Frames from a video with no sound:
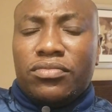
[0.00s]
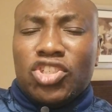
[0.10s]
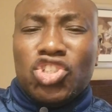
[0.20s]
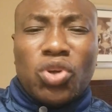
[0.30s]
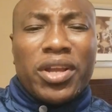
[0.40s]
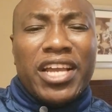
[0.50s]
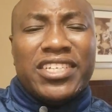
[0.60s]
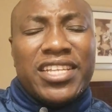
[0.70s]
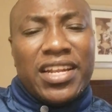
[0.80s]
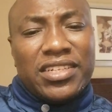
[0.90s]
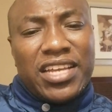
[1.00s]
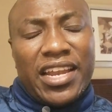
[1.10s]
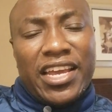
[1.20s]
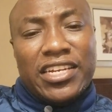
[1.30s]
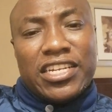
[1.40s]
showcase their
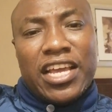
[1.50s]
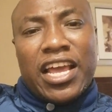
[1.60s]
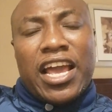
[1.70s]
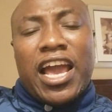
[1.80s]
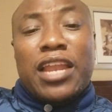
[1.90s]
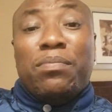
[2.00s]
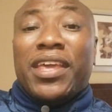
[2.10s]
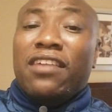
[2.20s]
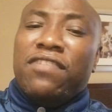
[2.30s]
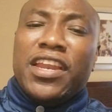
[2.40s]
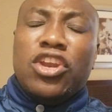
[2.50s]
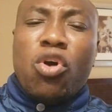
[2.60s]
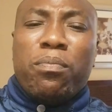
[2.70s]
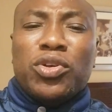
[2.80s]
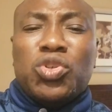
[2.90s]
talent and be given an
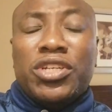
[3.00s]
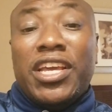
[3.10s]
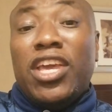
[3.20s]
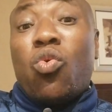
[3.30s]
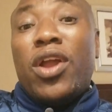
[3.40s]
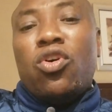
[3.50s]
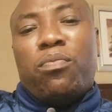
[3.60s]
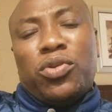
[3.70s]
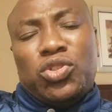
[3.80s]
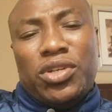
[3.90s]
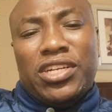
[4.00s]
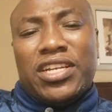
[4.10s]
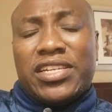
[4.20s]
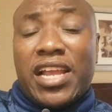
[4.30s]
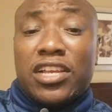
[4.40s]
opportunity, equal
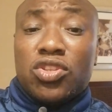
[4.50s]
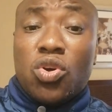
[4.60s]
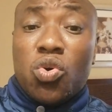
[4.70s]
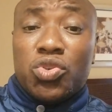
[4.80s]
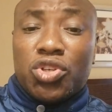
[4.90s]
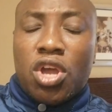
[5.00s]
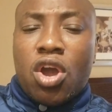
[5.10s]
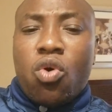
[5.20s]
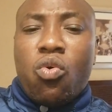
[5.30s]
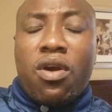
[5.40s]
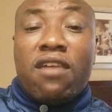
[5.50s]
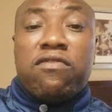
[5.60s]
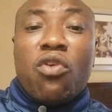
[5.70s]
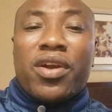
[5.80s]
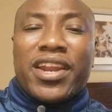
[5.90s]
opportunities like those who
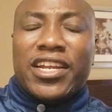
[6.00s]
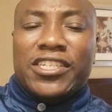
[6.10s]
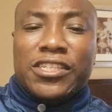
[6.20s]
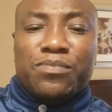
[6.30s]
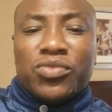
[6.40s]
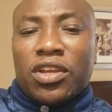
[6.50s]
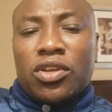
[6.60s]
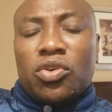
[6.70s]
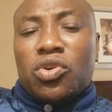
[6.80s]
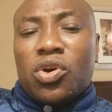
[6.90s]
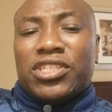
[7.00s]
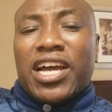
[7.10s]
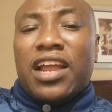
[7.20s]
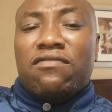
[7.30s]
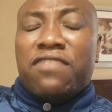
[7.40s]
have already, you know,
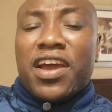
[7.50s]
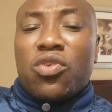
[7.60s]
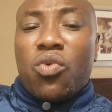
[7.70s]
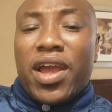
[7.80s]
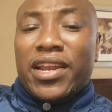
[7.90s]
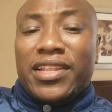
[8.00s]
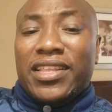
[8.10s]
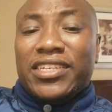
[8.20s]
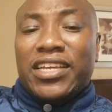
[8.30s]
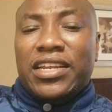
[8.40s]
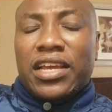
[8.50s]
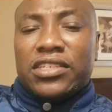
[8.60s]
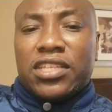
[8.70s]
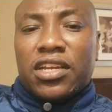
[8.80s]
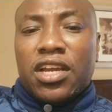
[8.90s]
done very well in this
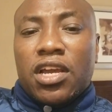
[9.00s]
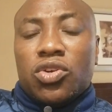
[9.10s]
industry.